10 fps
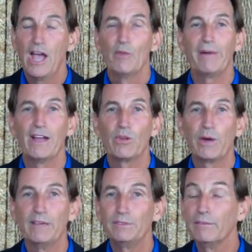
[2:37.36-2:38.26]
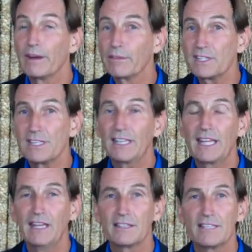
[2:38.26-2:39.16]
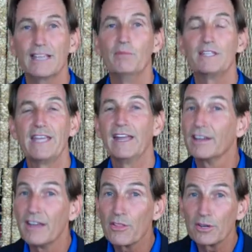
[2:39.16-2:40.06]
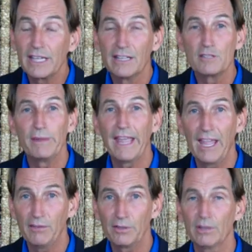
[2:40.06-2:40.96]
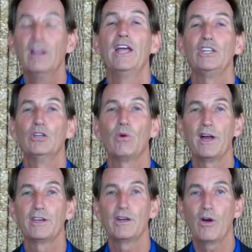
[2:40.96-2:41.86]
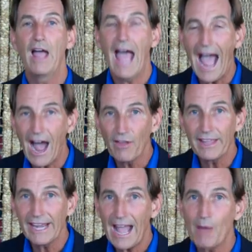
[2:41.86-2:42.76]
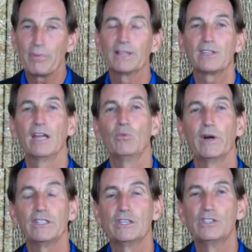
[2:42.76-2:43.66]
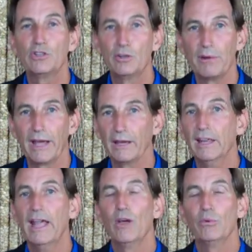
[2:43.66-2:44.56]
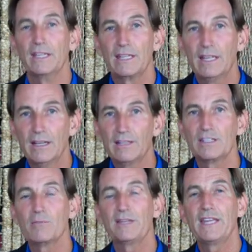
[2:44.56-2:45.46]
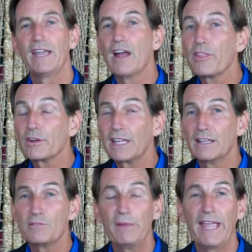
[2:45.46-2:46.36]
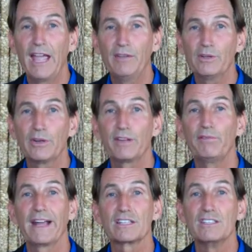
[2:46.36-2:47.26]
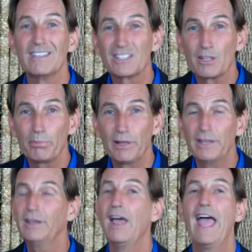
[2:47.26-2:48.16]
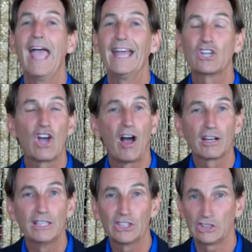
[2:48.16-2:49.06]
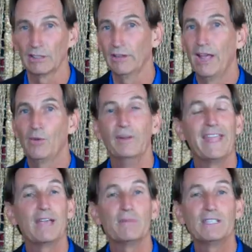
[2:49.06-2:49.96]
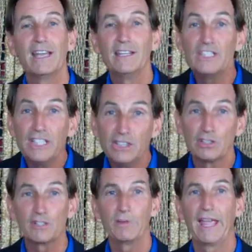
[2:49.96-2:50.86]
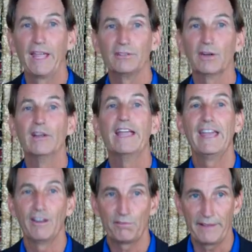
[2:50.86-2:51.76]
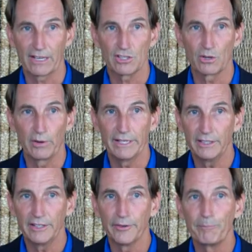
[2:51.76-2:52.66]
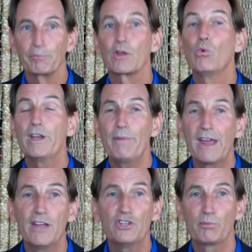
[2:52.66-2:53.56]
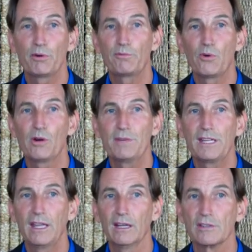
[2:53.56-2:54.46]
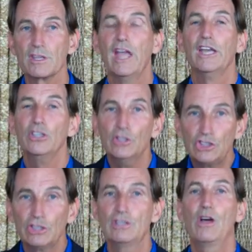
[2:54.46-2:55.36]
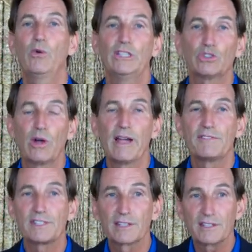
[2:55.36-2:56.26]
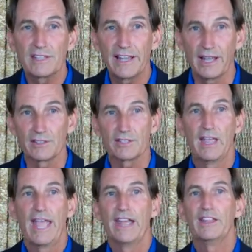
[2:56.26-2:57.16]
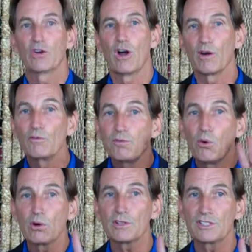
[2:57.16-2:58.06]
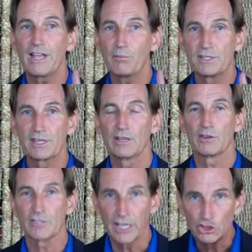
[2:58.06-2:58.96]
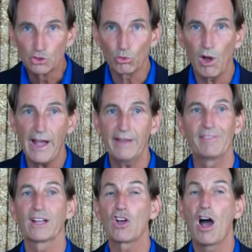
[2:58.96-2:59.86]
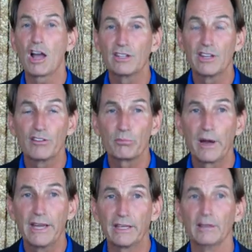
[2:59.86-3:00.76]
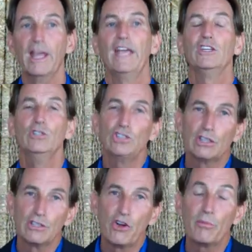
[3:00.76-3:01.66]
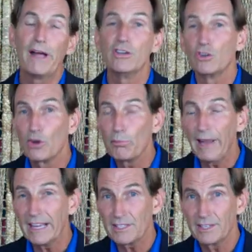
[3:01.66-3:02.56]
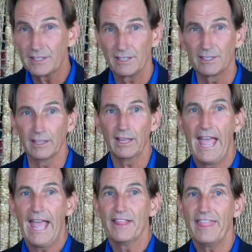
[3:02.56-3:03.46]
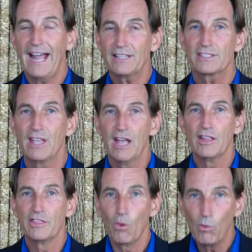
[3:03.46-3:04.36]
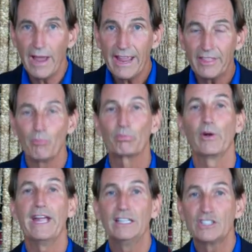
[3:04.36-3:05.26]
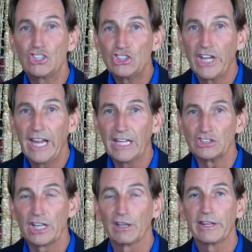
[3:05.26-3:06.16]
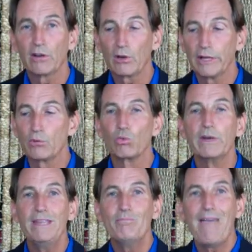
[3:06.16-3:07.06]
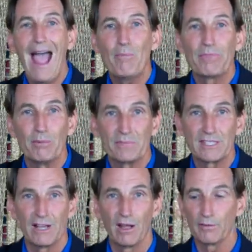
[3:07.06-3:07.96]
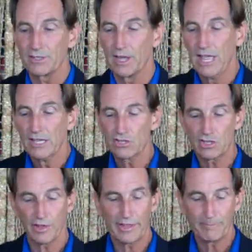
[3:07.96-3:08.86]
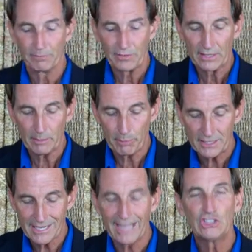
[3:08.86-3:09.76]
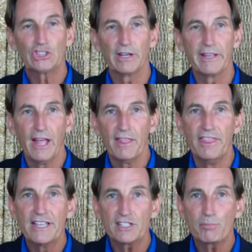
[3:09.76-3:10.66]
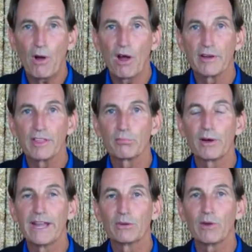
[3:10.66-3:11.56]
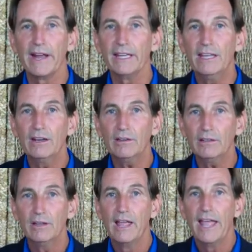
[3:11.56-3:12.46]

By the way, if you've ever seen kids imitate another kid's behavior, you want to know how that happens and what to do about it. When kids imitate other kids' behavior, it affects discipline and cognition. When they imitate a teacher's behavior, it affects a great deal. What about underperforming kids? You should know what drives success. There are four subskills that drive the cognitive brain. You should know about neuroplasticity. That's the way that brains change. They literally remap themselves so that potentially this part of the brain right here